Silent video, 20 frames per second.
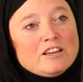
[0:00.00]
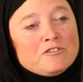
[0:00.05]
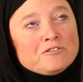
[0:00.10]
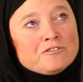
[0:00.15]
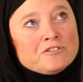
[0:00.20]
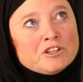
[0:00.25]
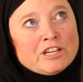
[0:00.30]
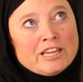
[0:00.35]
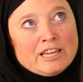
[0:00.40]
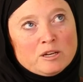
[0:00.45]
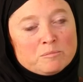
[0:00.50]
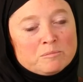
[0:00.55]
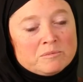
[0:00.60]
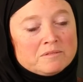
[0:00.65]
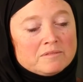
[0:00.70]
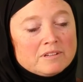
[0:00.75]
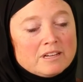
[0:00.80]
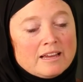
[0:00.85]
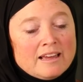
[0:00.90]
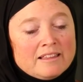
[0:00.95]
for
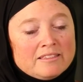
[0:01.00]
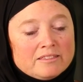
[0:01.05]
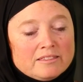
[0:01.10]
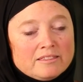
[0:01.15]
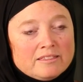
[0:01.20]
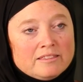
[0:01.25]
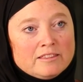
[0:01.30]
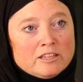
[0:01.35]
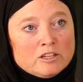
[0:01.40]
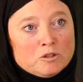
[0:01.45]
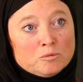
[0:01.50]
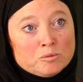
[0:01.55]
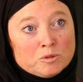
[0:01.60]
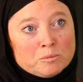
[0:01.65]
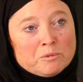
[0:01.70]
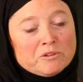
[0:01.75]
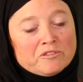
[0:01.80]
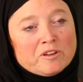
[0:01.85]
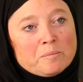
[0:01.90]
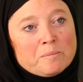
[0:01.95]
him and the
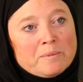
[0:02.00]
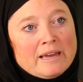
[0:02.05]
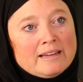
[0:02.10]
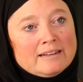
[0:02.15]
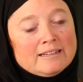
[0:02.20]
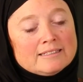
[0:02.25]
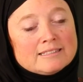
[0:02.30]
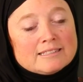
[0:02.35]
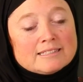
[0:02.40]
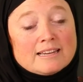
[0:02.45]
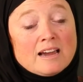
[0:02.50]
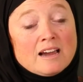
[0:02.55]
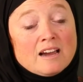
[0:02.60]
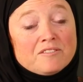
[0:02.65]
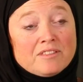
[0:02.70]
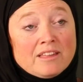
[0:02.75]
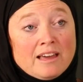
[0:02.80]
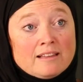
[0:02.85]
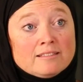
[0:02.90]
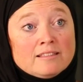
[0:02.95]
group of companions to
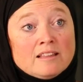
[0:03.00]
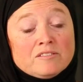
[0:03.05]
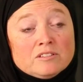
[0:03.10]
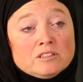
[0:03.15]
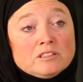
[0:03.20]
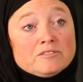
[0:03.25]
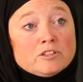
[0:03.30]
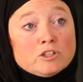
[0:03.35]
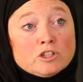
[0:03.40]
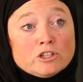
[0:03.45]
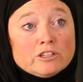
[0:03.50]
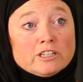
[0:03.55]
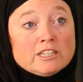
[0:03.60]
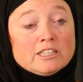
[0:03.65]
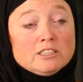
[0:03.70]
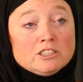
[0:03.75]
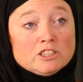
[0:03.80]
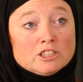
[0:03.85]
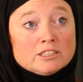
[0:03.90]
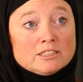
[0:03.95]
have that level of
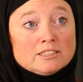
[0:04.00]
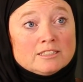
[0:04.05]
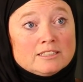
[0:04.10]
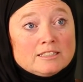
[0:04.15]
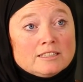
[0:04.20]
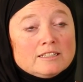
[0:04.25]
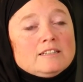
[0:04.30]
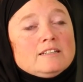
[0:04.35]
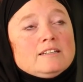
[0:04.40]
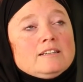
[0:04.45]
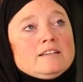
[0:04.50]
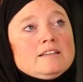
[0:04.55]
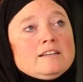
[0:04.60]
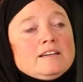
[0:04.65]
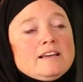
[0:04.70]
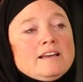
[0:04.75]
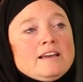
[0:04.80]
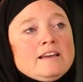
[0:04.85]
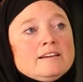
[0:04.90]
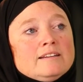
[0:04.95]
courage
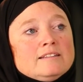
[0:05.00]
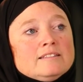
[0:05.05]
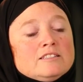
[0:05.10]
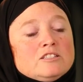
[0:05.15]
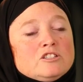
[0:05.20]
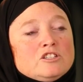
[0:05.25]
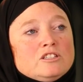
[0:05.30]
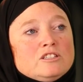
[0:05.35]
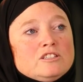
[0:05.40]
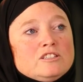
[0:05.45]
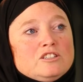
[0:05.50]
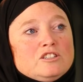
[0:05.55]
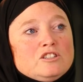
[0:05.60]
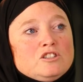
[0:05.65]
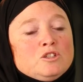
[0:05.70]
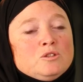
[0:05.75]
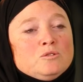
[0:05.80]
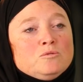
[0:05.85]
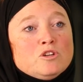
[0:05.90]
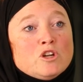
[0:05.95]
and
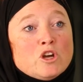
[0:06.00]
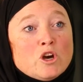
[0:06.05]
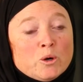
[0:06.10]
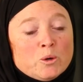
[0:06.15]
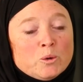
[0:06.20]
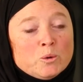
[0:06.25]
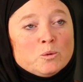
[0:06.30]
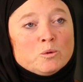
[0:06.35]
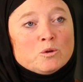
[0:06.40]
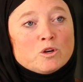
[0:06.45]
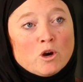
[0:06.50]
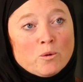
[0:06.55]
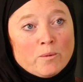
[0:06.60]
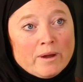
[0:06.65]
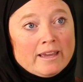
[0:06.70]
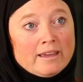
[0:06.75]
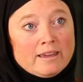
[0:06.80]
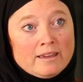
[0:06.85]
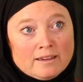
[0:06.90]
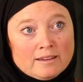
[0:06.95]
to know
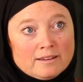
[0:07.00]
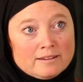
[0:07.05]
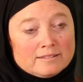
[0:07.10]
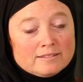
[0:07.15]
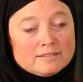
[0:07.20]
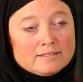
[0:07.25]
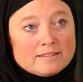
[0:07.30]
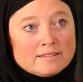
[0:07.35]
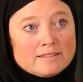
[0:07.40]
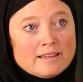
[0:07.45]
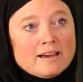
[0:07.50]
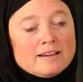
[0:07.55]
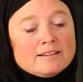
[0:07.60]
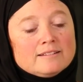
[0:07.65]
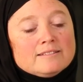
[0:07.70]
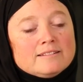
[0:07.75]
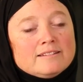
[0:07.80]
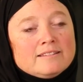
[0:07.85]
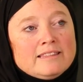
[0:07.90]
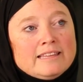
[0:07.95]
going in
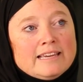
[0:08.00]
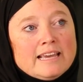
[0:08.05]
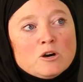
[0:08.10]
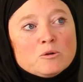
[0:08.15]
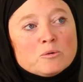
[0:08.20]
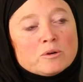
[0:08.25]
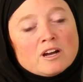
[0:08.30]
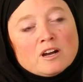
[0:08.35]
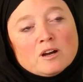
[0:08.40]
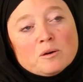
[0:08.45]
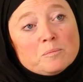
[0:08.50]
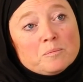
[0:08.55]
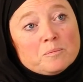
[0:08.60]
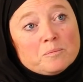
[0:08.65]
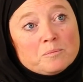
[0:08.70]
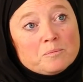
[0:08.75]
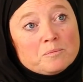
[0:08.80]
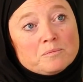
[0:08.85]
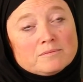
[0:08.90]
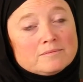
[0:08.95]
that the
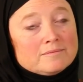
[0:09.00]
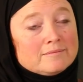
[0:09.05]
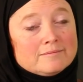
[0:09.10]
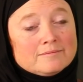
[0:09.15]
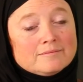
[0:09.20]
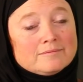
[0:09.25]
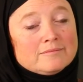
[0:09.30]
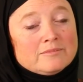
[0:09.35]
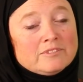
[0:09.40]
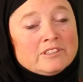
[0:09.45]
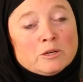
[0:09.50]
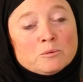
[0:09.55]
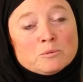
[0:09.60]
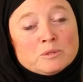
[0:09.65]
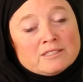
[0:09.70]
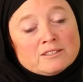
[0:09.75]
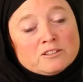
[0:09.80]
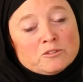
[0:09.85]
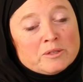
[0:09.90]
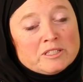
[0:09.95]
outcome, there
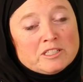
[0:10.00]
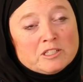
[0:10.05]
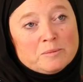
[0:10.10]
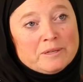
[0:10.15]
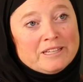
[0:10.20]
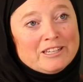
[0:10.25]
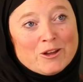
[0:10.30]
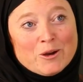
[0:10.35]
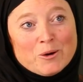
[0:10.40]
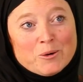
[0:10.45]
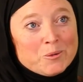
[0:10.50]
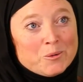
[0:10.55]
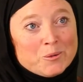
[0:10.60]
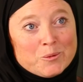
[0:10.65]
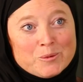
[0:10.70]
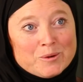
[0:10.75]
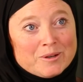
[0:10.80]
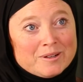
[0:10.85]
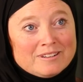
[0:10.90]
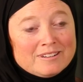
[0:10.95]
was going to be
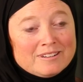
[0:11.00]
no,